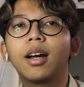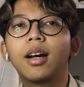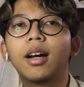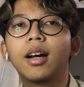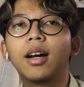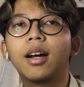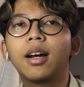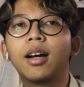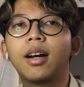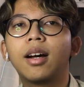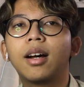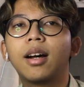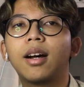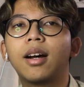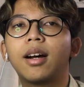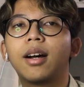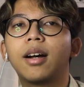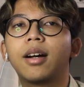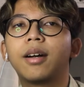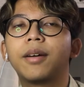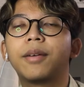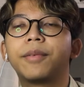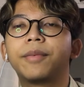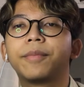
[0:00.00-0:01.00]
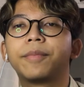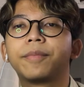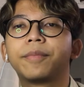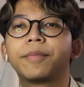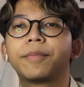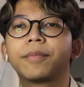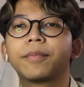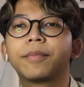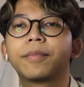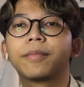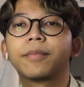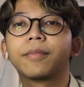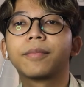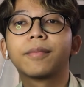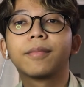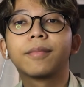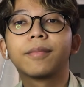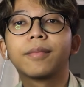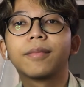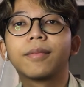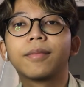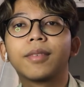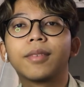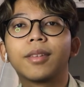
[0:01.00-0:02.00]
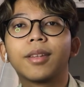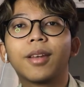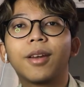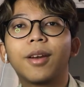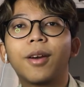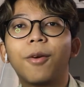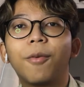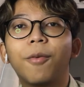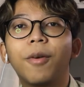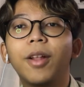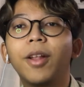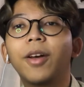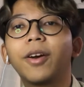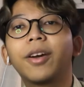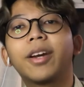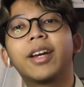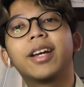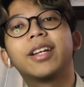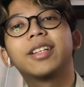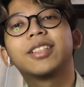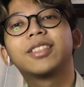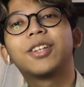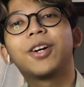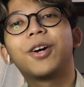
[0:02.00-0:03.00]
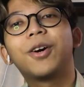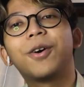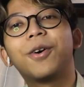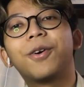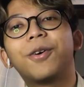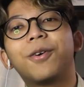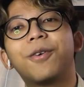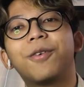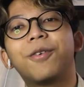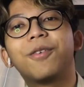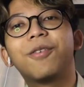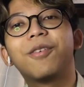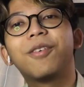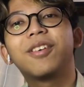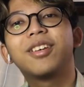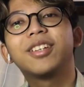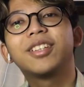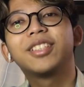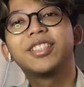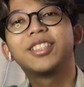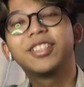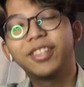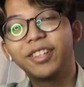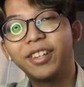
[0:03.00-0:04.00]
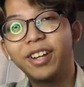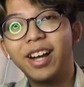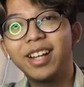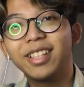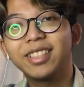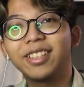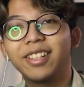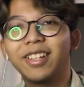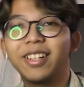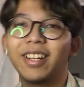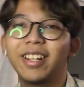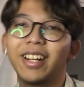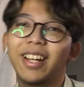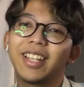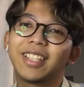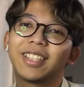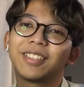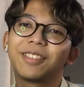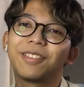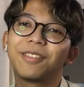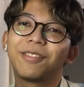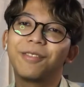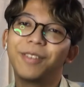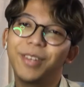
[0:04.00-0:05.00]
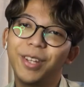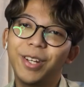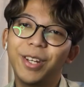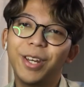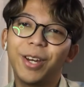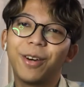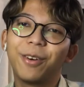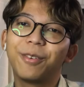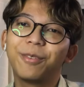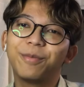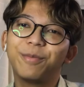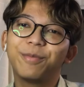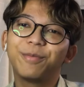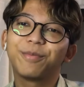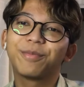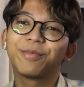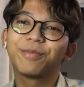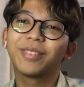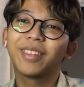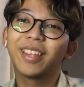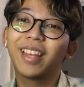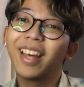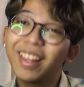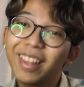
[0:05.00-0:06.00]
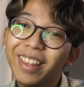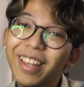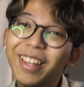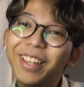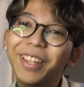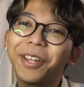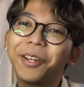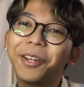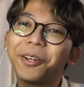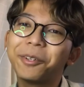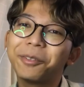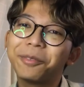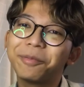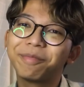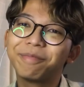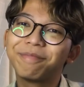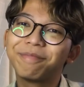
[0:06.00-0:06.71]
Uh, well, okay, so see you guys on next video. Thank you.